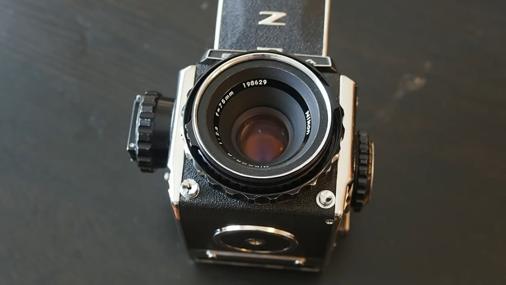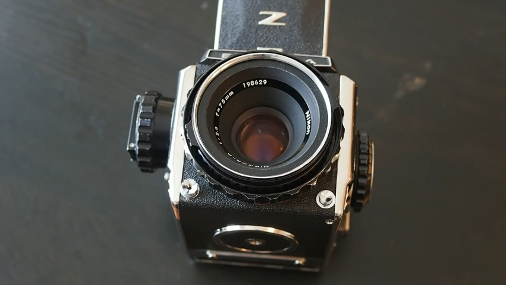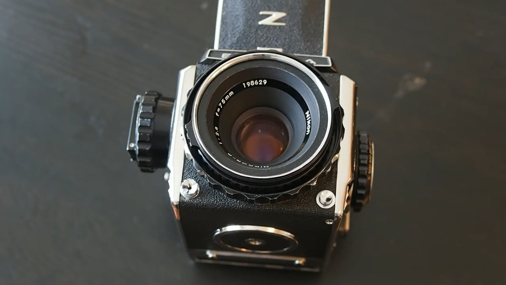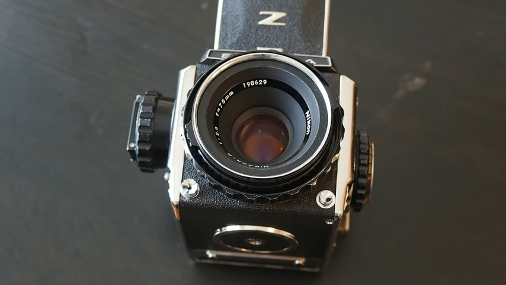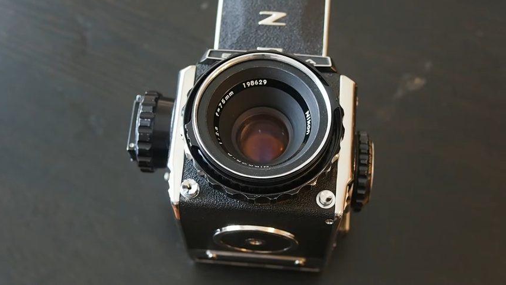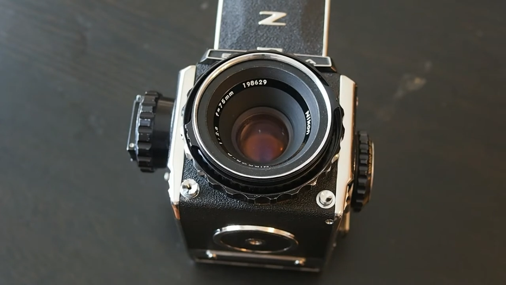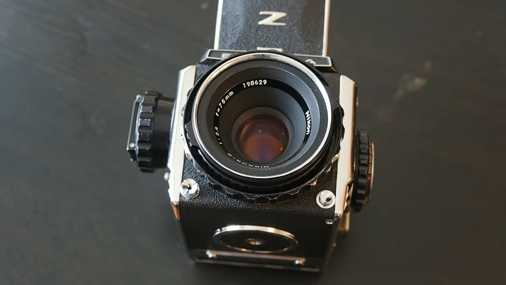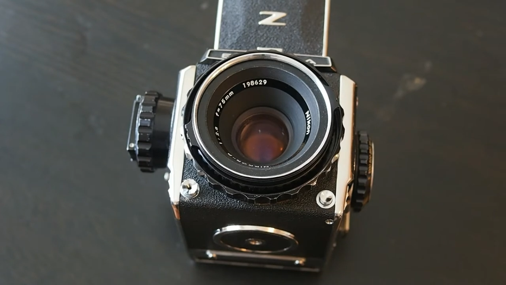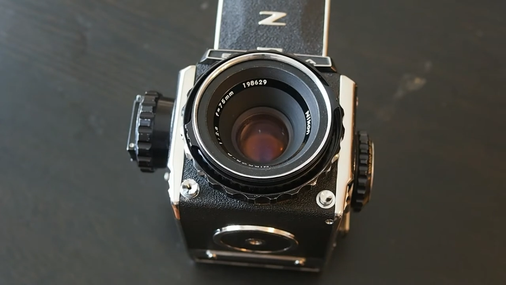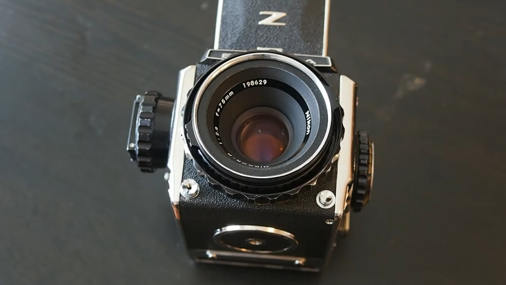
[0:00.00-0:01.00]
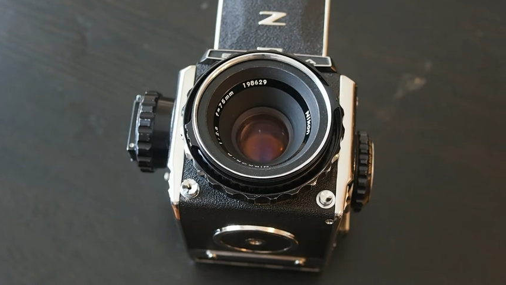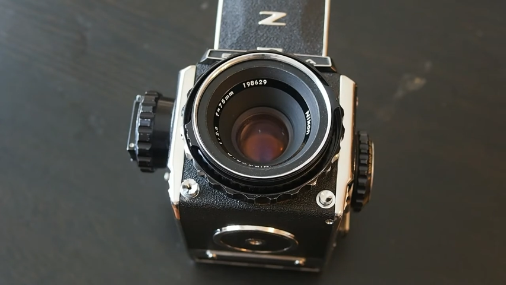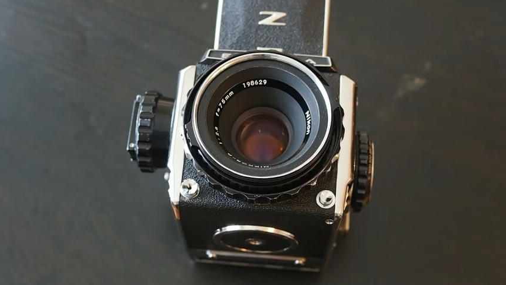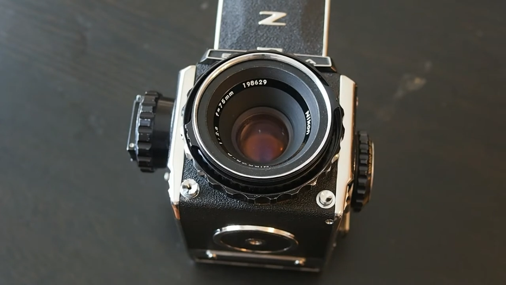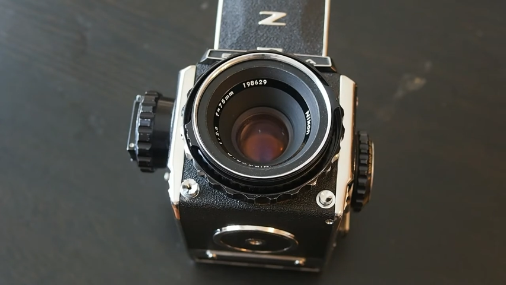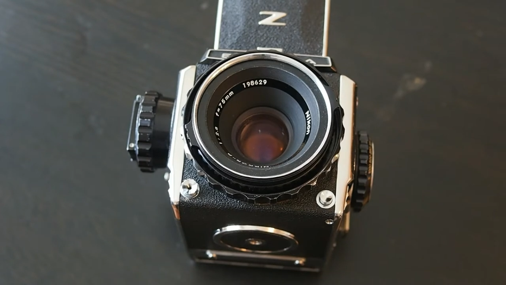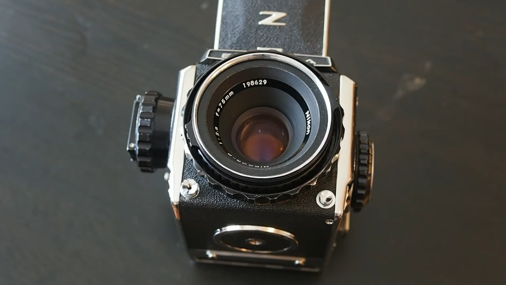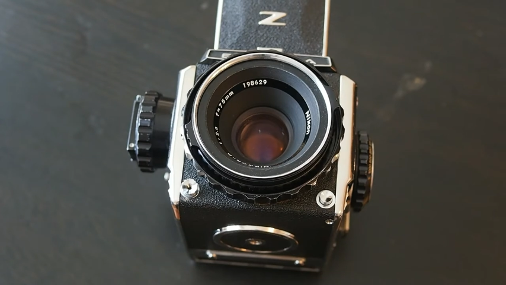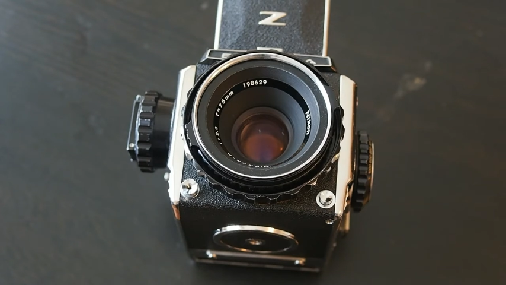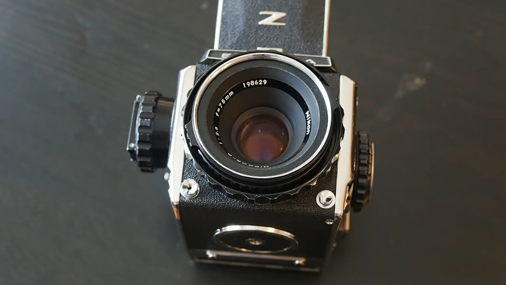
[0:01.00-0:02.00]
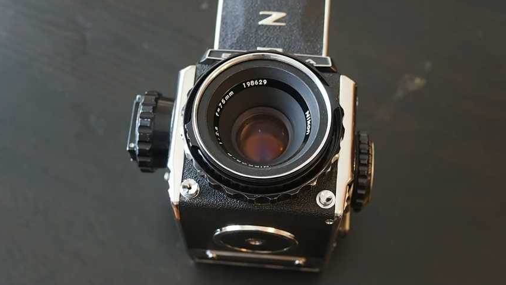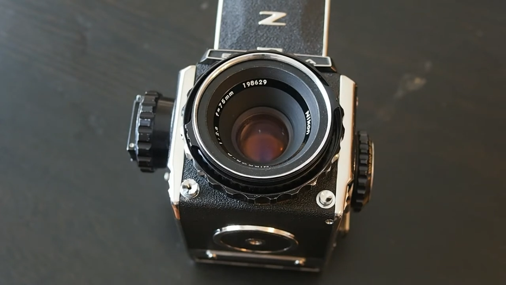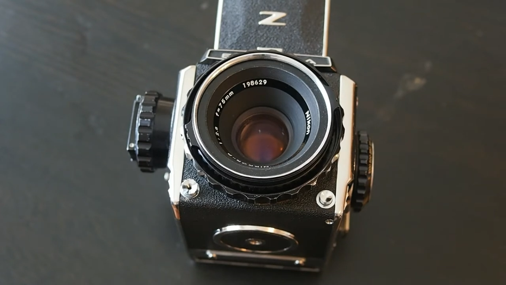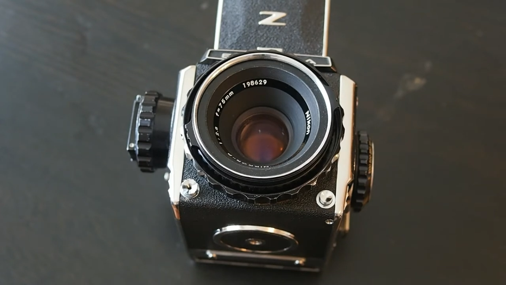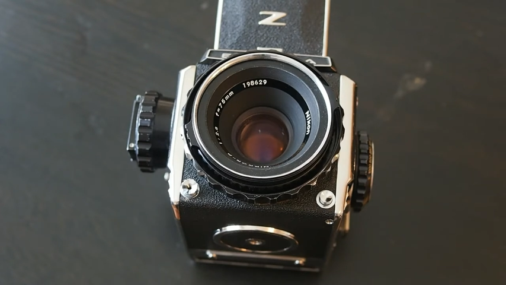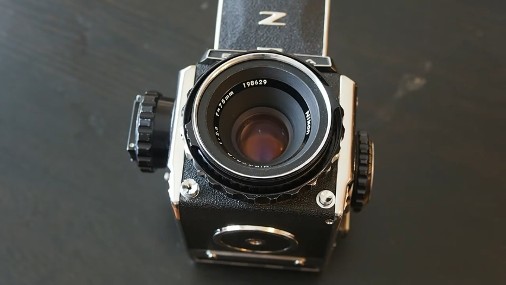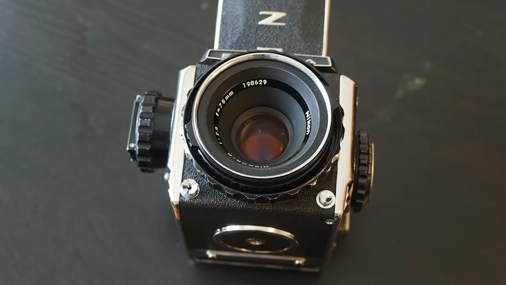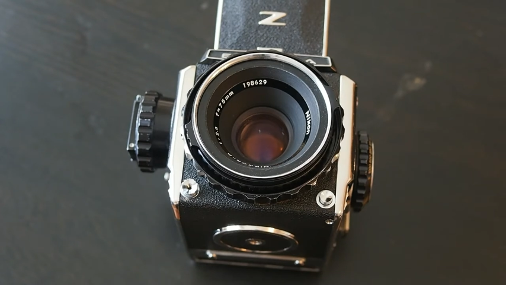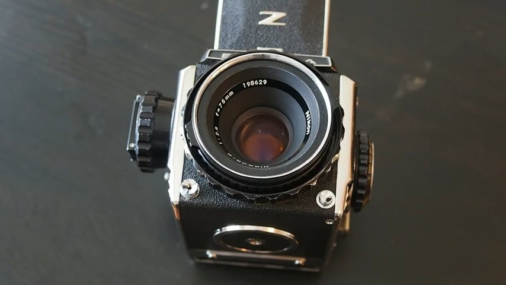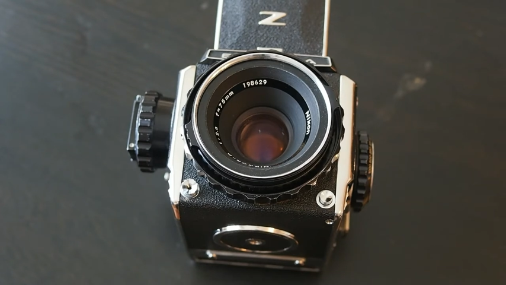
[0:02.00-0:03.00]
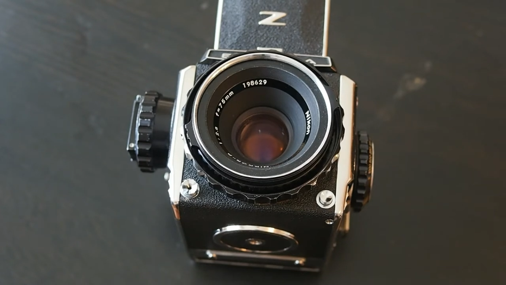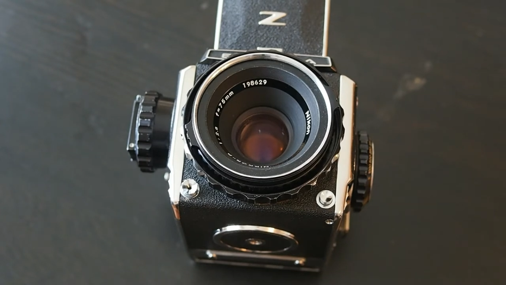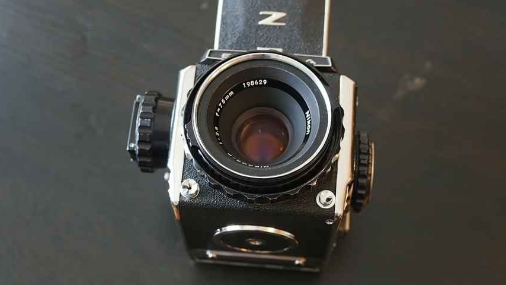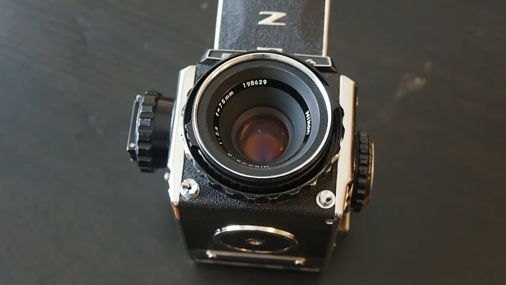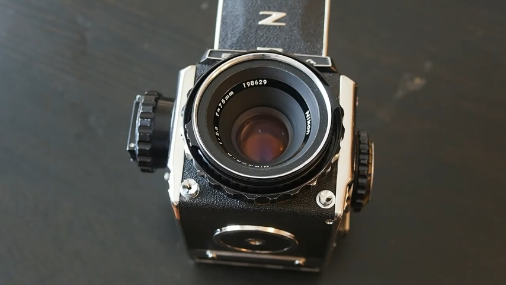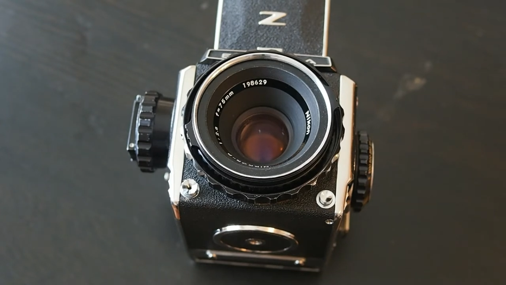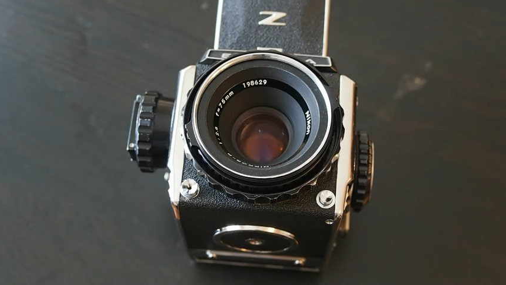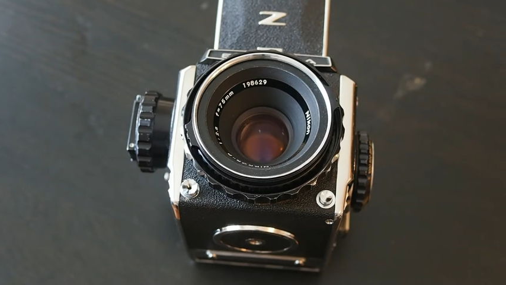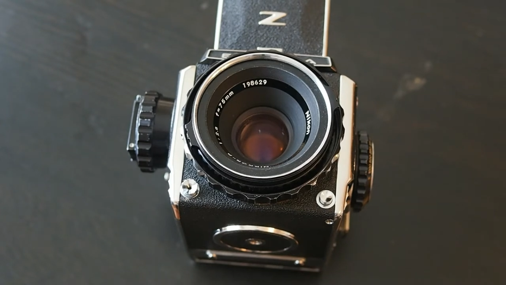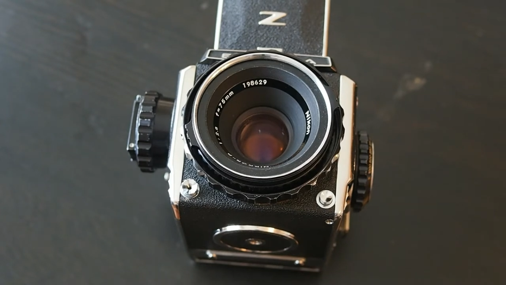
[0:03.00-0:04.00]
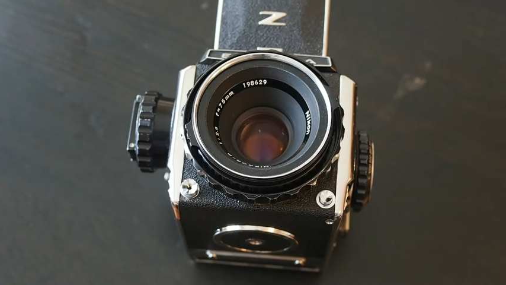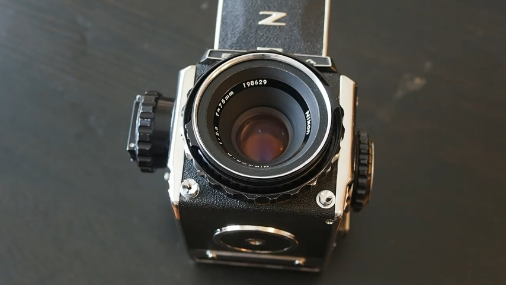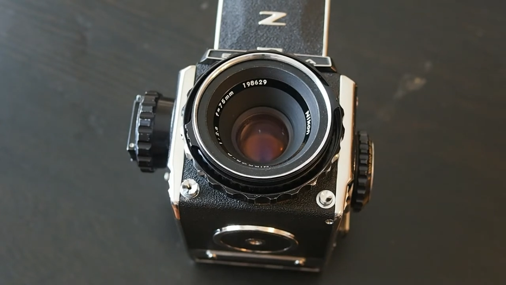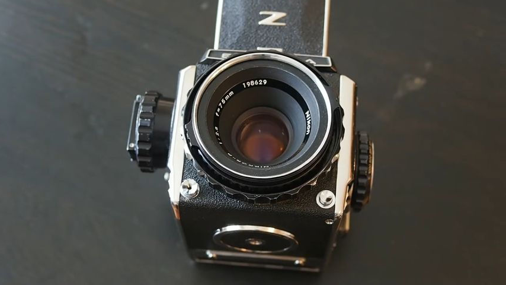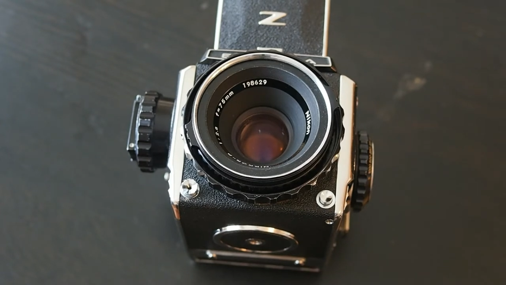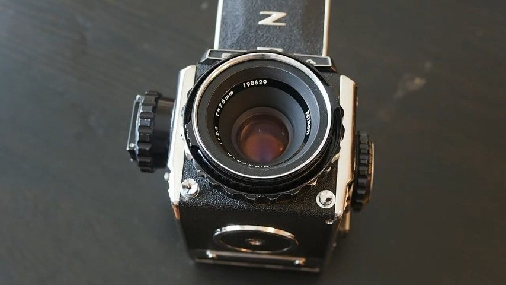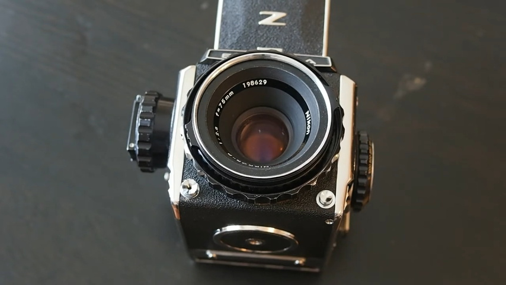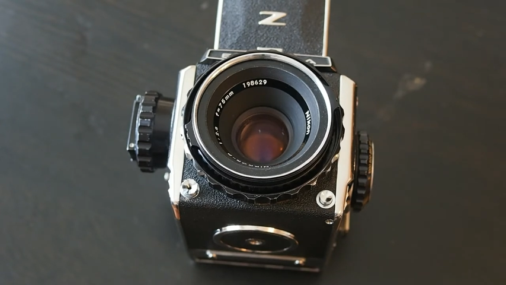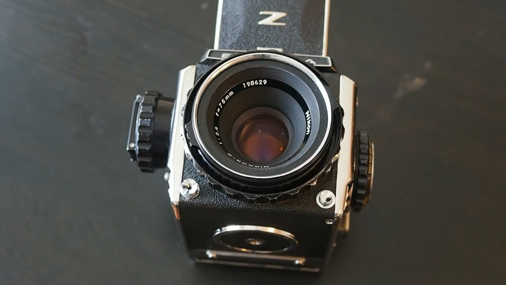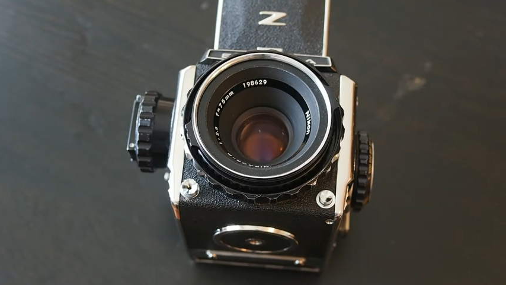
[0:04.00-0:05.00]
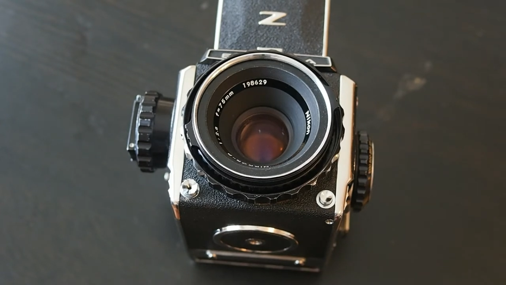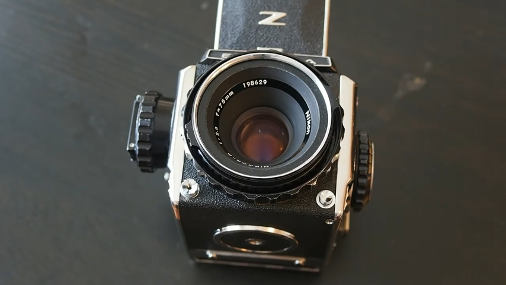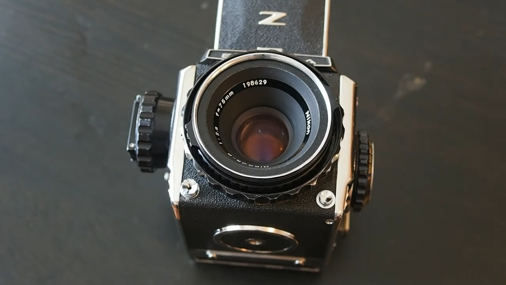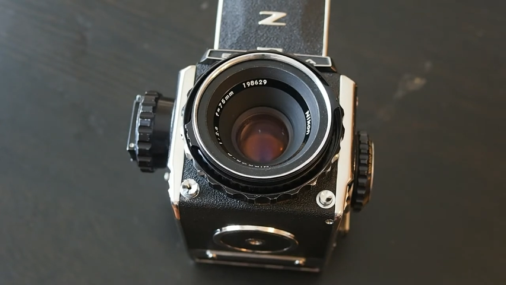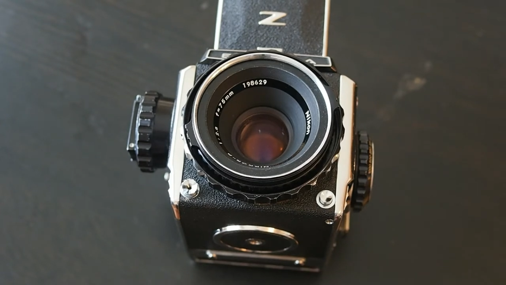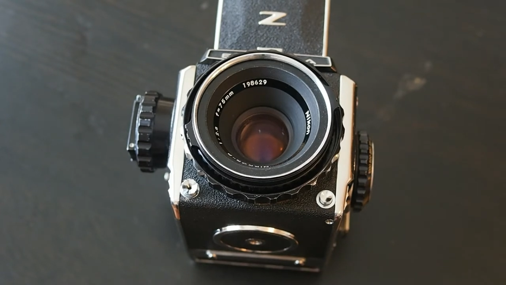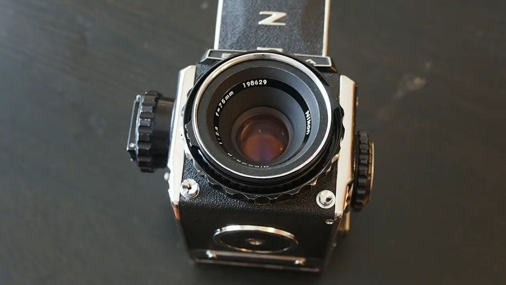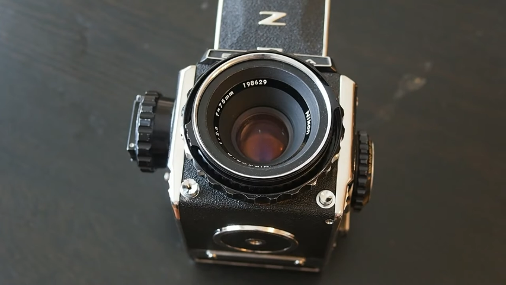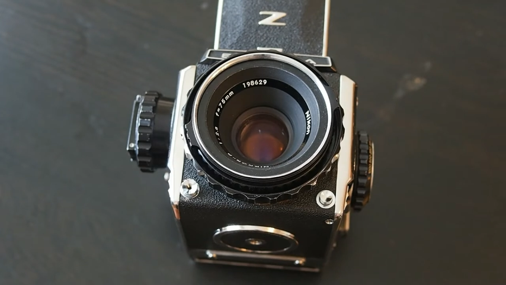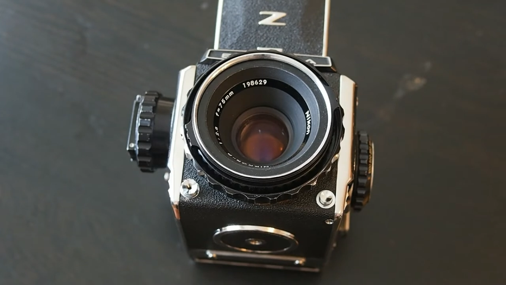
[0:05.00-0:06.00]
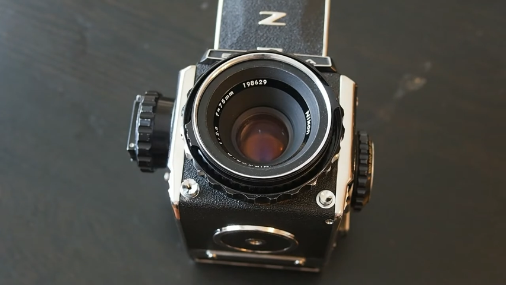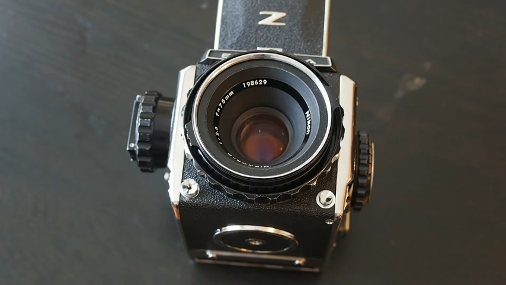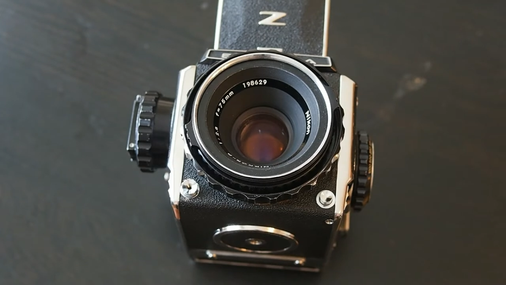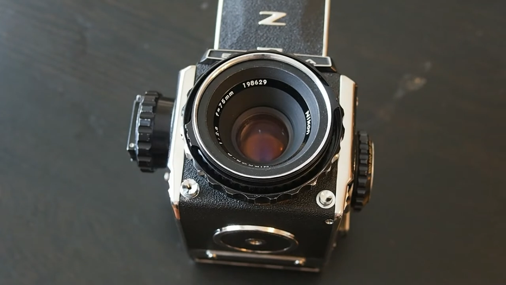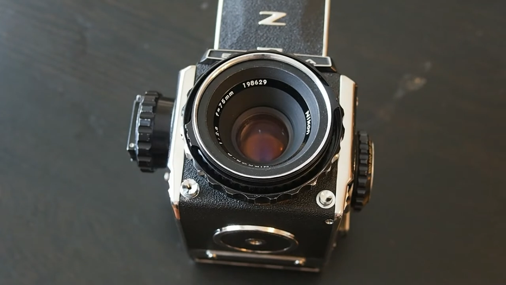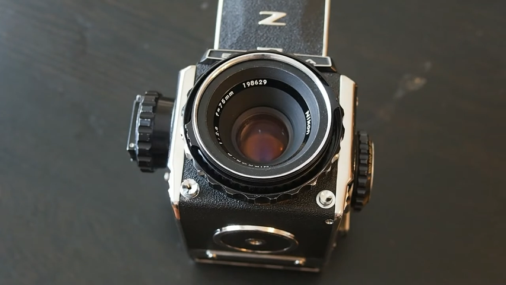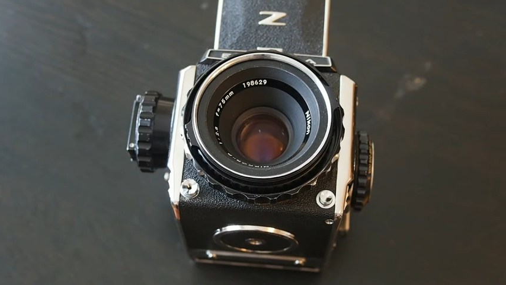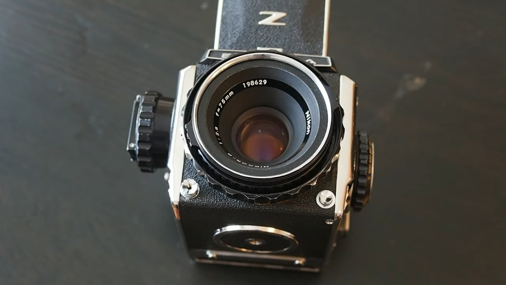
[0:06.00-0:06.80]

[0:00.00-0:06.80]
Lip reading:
Nobody's mouth can be seen.